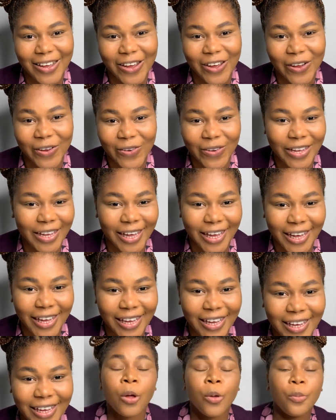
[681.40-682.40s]

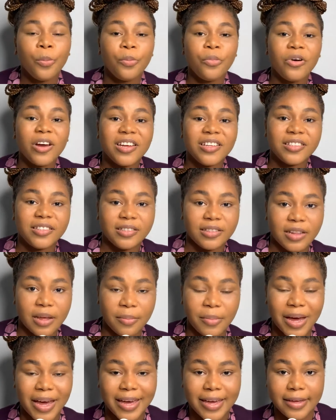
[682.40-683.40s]
okay? Point
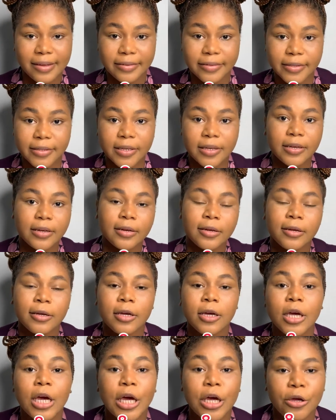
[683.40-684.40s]
number 8,
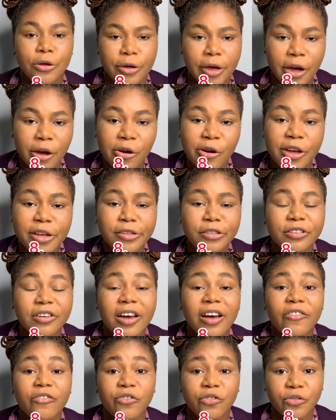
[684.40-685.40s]
you are going to
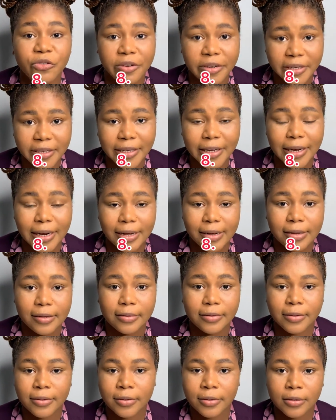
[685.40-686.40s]
have rude
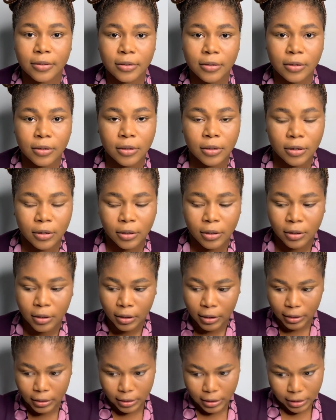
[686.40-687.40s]
clients.
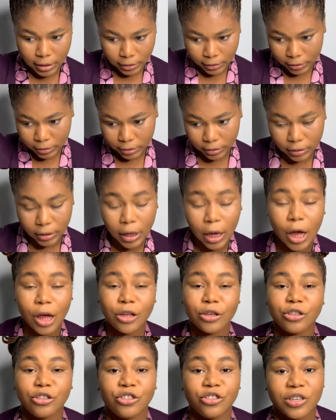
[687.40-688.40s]
Yes,
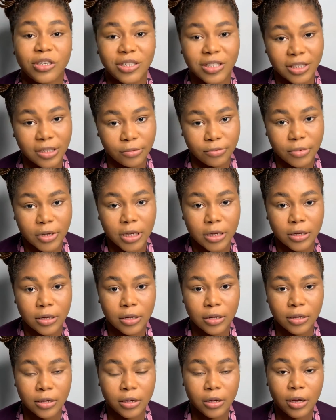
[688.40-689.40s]
trust me,
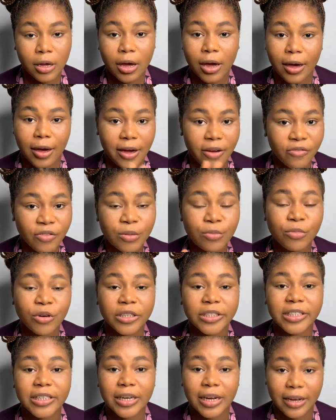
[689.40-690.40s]

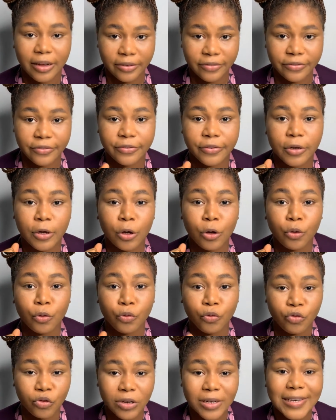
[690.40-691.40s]
everybody have
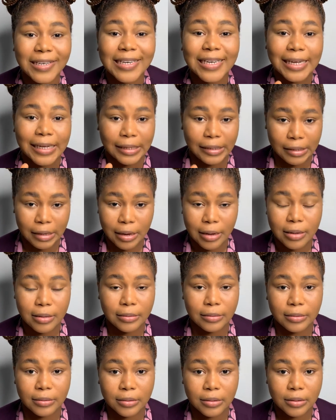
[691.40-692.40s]
rude
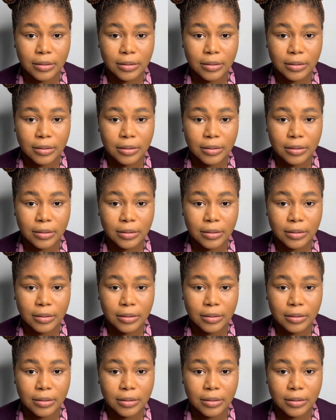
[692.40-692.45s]
clients,